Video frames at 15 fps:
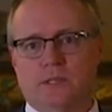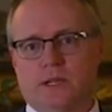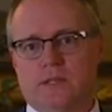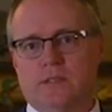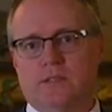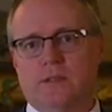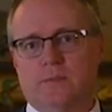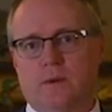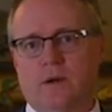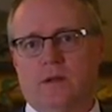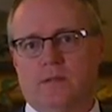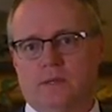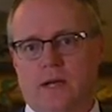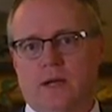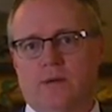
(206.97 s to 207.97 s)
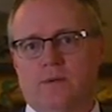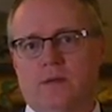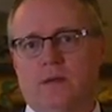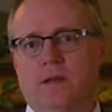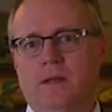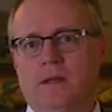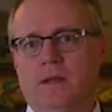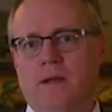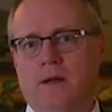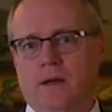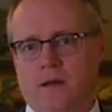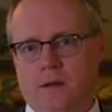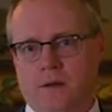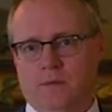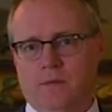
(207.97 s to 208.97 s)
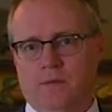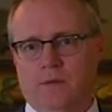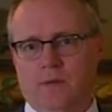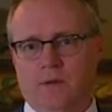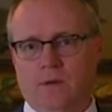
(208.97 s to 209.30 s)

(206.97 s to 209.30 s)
in the small town of